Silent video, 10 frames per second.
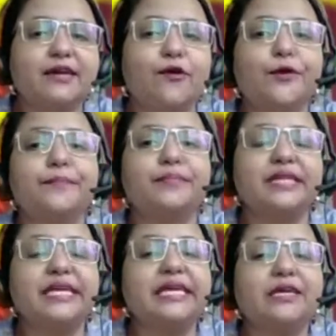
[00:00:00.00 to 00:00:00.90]

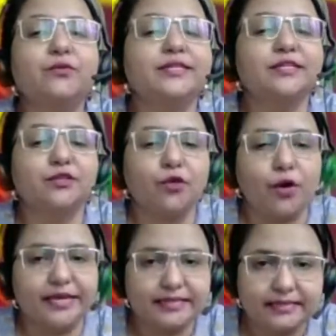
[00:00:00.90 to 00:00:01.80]
writing or playing
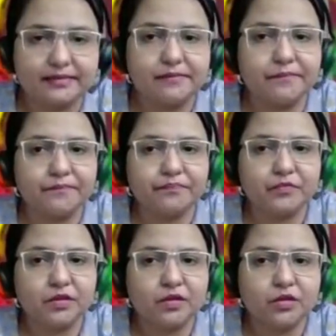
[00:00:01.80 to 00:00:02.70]
with
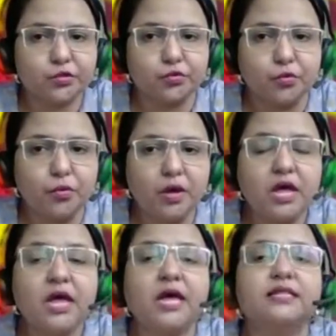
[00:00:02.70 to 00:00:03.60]
toys.
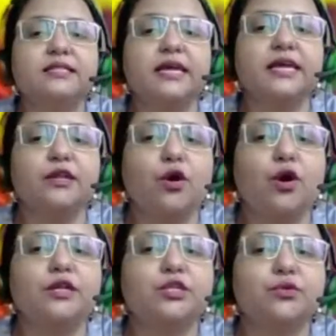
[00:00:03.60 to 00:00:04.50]
So
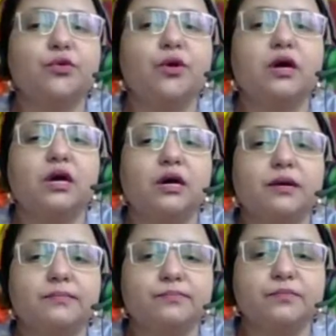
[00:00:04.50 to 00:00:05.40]
they cannot
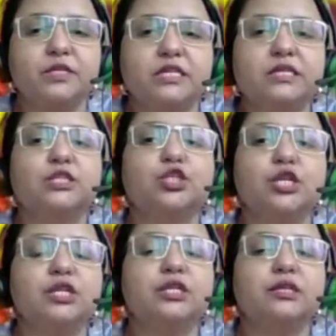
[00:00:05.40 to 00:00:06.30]

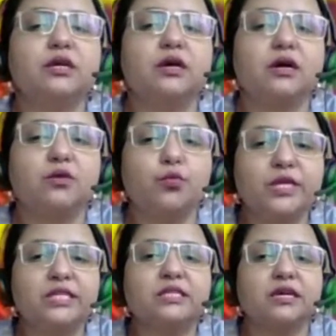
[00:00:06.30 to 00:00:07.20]
here children
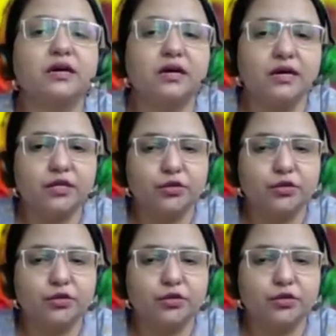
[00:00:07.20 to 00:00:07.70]
with